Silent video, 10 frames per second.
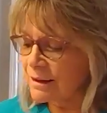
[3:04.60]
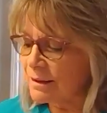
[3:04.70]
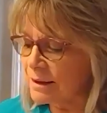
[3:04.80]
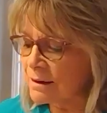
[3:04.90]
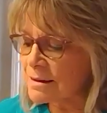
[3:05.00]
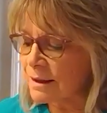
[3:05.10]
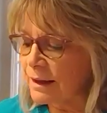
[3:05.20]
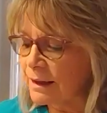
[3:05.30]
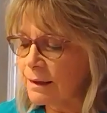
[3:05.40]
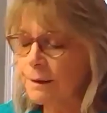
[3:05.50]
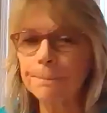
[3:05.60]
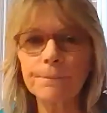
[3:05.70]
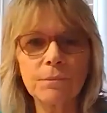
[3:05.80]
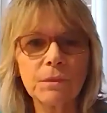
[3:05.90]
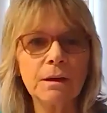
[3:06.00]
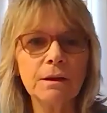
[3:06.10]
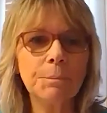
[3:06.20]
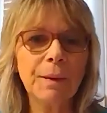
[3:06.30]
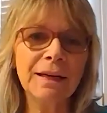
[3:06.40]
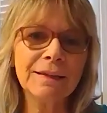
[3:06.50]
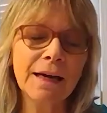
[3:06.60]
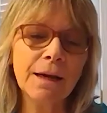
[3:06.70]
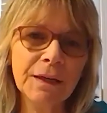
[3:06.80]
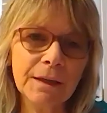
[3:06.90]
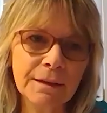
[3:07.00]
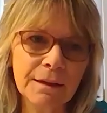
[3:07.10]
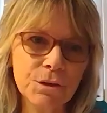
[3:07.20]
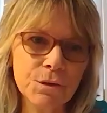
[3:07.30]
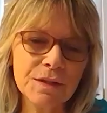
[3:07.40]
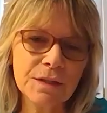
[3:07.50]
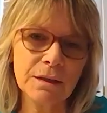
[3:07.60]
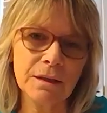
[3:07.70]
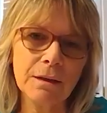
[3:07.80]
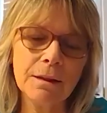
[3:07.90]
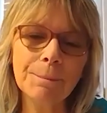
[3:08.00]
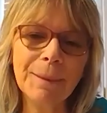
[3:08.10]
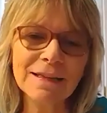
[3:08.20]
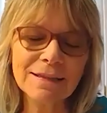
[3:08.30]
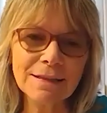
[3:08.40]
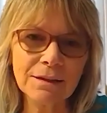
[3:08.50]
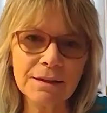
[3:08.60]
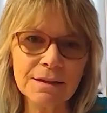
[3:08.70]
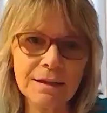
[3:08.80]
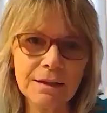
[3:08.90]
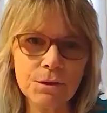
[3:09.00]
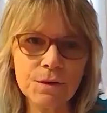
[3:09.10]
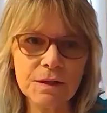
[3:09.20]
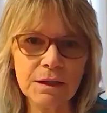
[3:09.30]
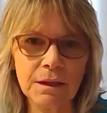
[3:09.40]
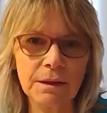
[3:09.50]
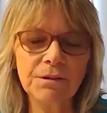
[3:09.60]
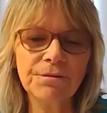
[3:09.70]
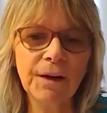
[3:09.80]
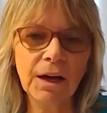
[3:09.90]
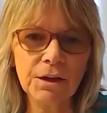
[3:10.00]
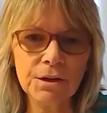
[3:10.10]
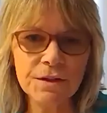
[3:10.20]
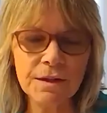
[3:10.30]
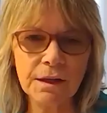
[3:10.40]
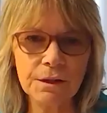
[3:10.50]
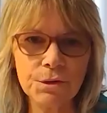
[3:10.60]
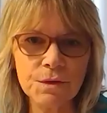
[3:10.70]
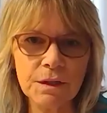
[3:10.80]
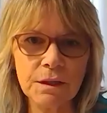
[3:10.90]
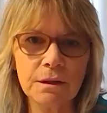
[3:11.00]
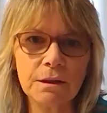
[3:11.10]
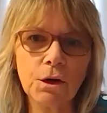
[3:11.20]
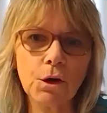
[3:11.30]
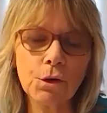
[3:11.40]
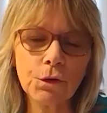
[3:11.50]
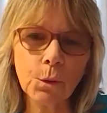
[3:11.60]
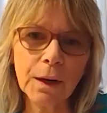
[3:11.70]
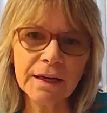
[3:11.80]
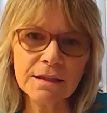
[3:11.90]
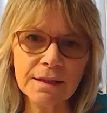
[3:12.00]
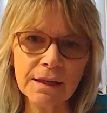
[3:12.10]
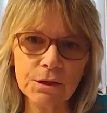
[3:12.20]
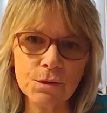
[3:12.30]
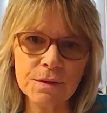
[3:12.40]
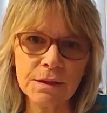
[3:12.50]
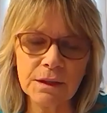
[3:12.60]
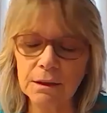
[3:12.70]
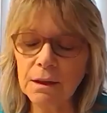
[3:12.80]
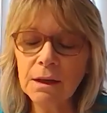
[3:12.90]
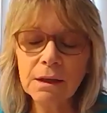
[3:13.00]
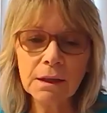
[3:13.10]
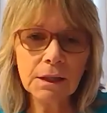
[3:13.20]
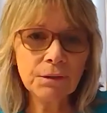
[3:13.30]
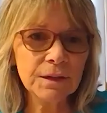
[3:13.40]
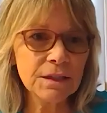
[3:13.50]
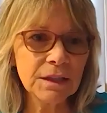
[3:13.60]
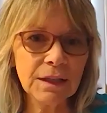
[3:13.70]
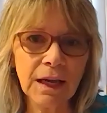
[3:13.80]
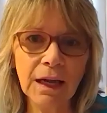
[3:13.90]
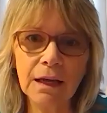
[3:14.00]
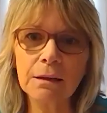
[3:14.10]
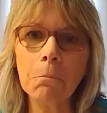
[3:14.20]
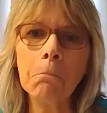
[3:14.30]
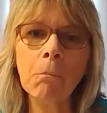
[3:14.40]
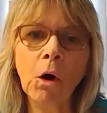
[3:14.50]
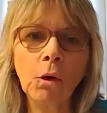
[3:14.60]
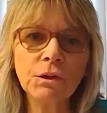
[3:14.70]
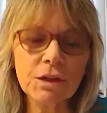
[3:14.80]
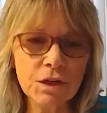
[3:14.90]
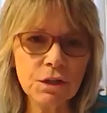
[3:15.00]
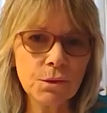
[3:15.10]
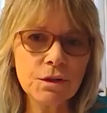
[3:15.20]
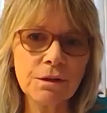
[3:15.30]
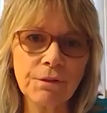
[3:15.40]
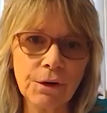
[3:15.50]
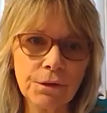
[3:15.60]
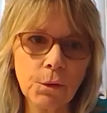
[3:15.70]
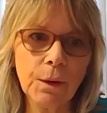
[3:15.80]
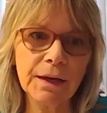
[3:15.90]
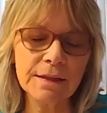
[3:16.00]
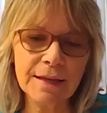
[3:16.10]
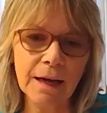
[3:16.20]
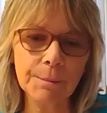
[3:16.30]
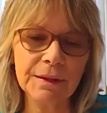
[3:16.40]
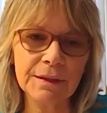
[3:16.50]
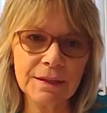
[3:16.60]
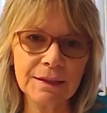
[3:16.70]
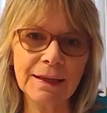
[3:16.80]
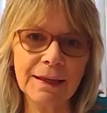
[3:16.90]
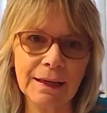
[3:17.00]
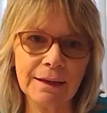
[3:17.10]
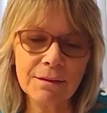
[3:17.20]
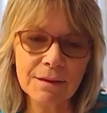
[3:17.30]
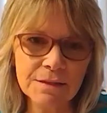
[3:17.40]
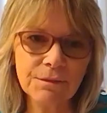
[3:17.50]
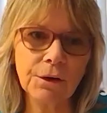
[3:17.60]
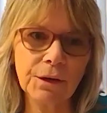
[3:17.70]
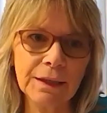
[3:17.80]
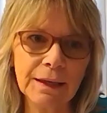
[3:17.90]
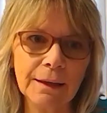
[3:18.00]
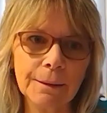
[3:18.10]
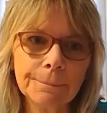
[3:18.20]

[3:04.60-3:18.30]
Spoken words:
things like the pandemic that you see, the pestilence that you see, the fires that you see, the earthquakes that you see. Even today, multitudes of earthquakes happen today, this very day.